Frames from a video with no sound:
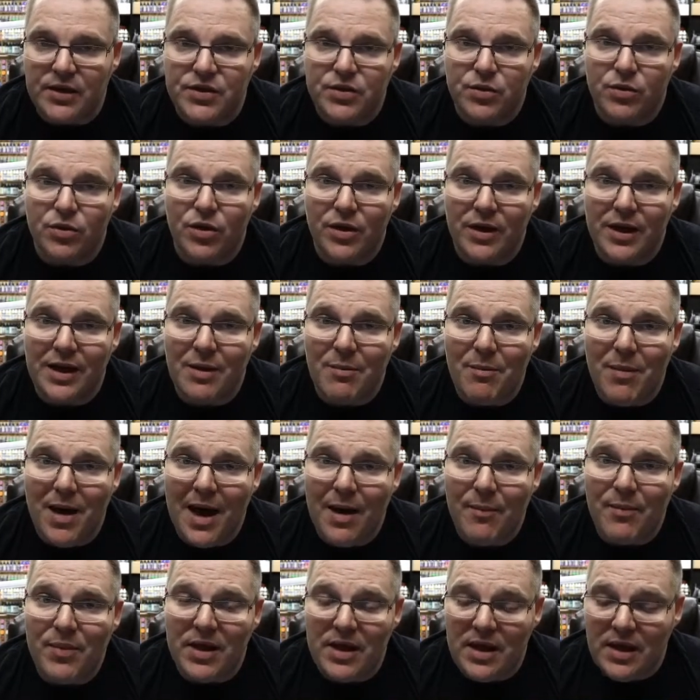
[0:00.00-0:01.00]
So we're looking at
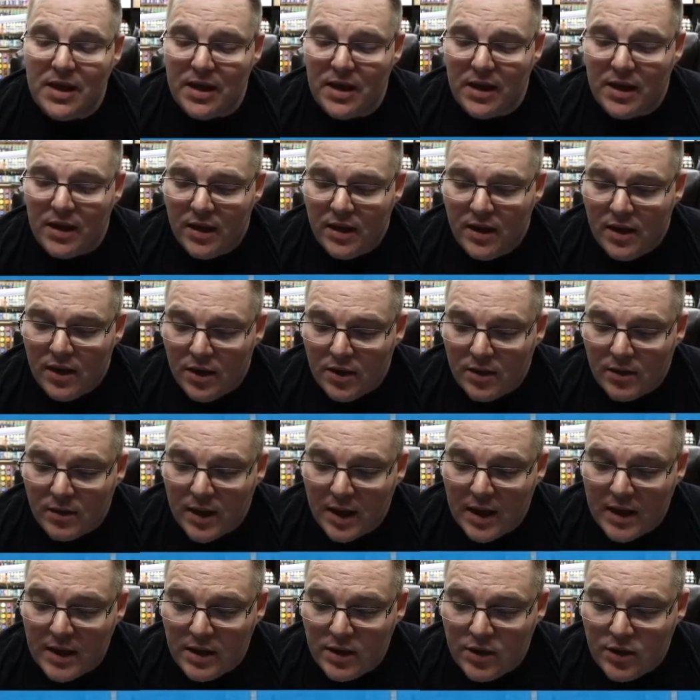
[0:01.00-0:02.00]
map E.
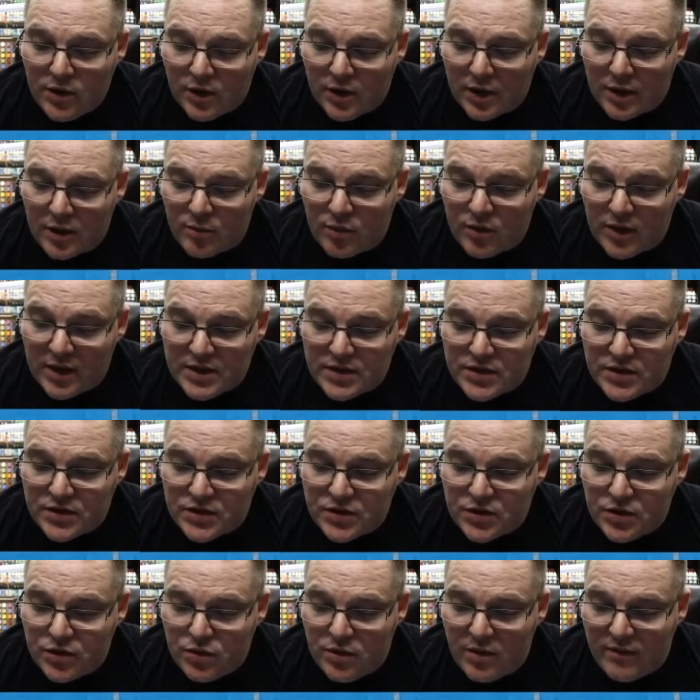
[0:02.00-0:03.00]
Okay, you're going to place
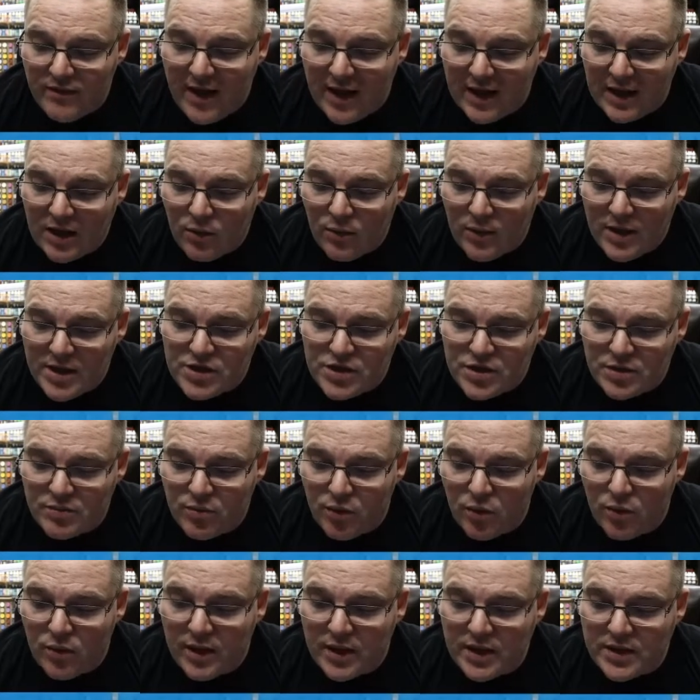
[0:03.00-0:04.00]
2 evacuation
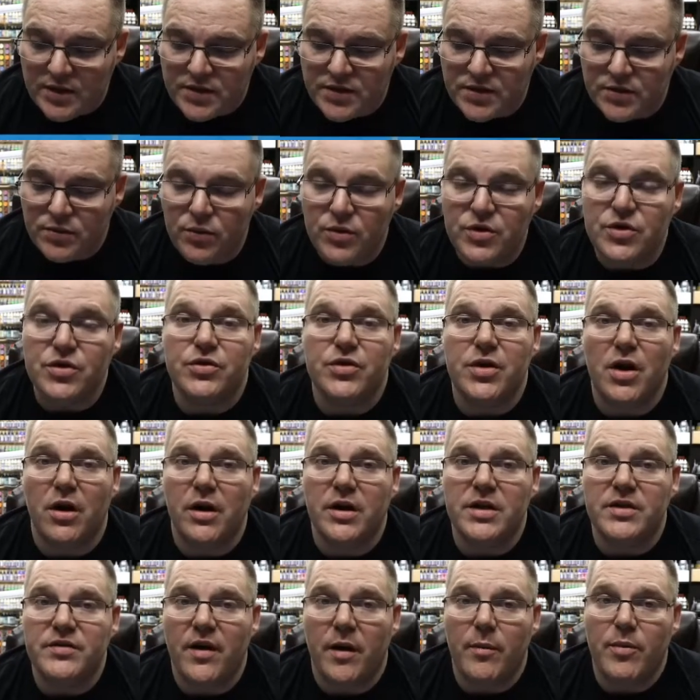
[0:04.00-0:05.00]
points, which are
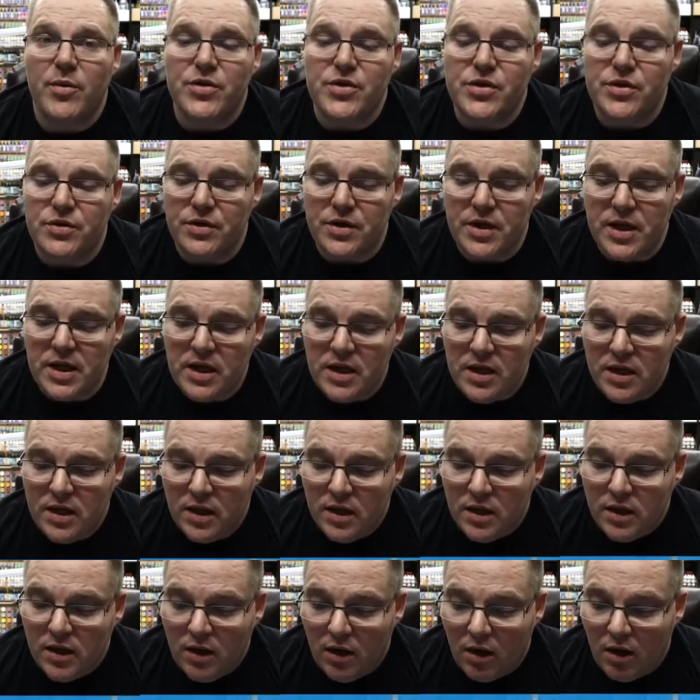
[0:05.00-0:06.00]
targets of opportunity,
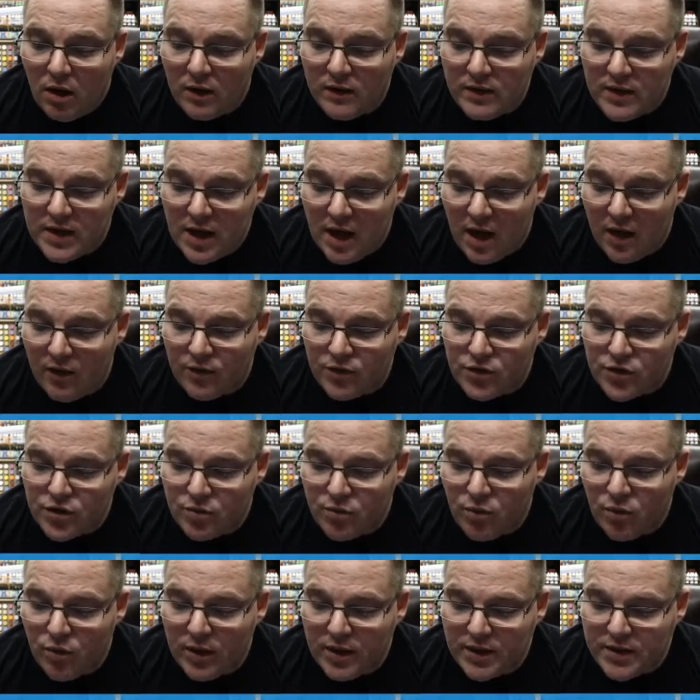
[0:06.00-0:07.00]
on the other 2
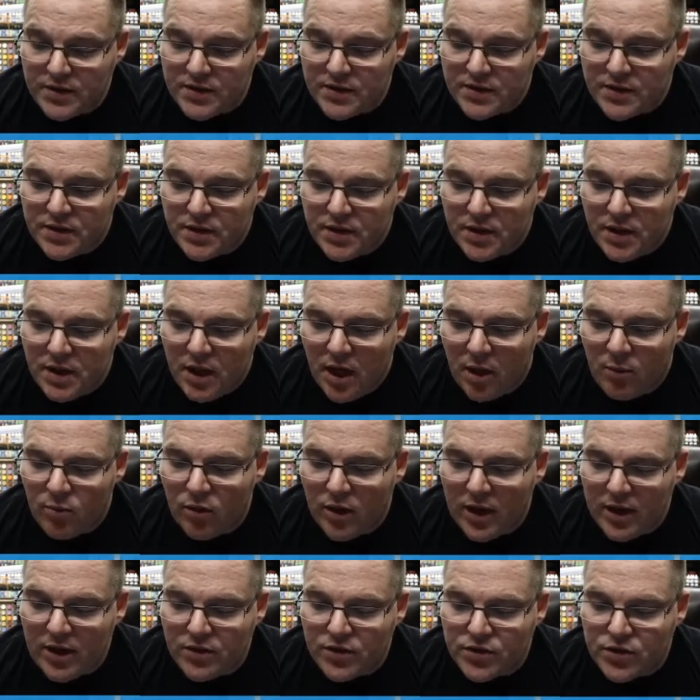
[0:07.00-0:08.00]
points. A
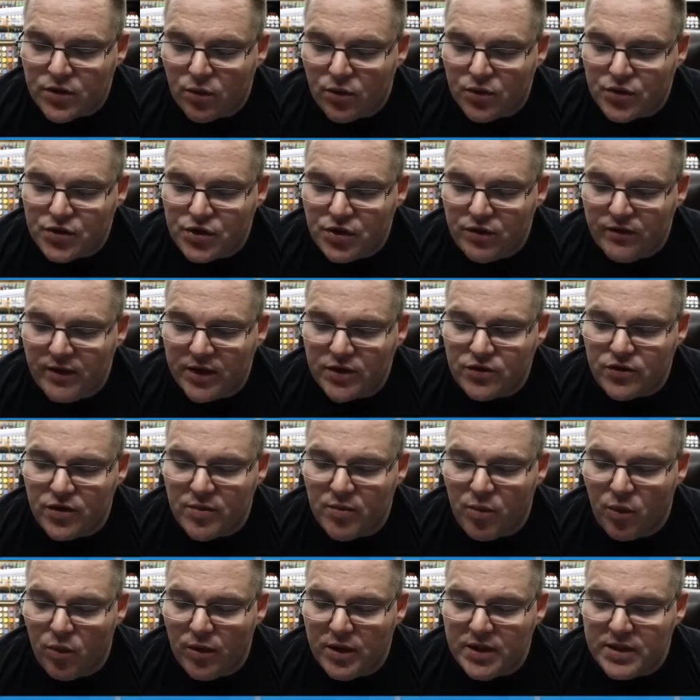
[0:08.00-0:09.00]
player scores 2
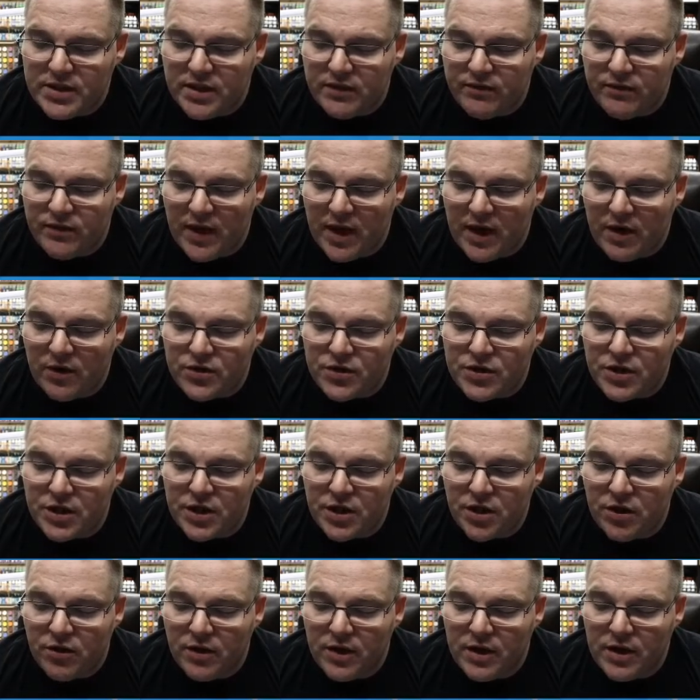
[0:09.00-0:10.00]
victory points if they are
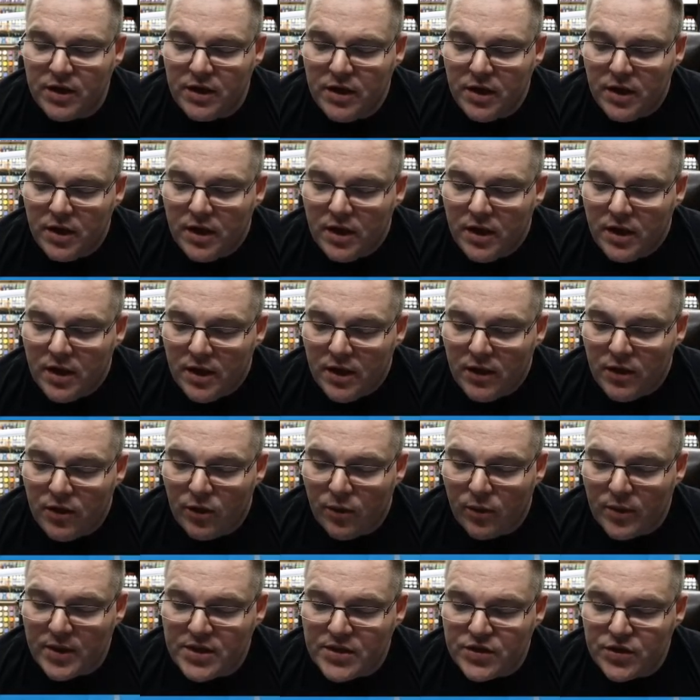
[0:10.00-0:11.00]
securing
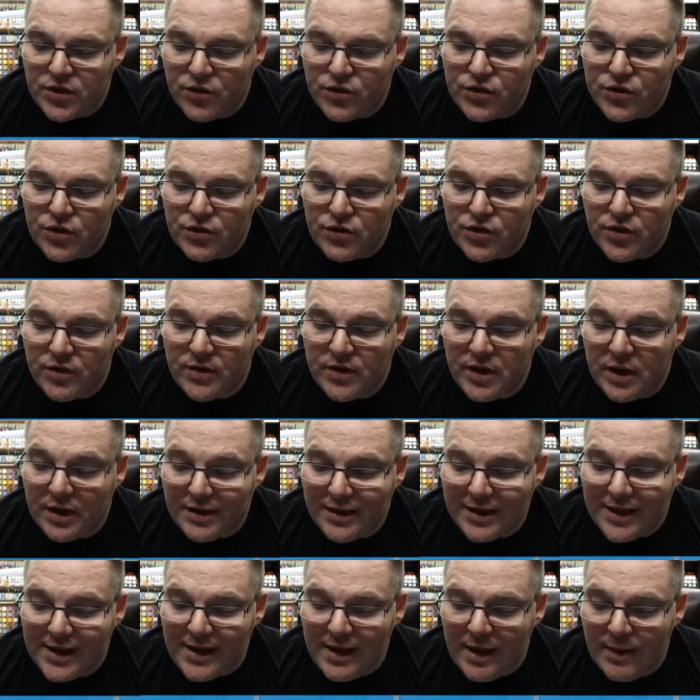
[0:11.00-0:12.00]
the researcher during the
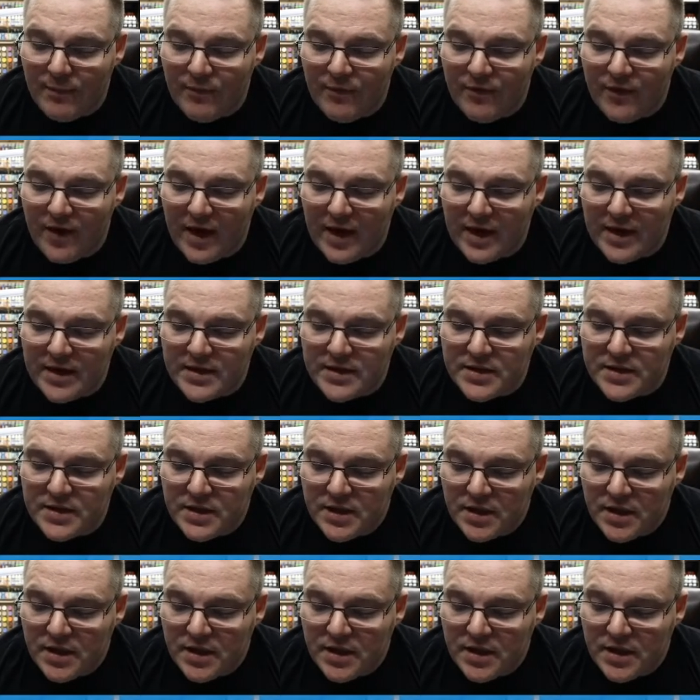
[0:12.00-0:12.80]
cleanup phase.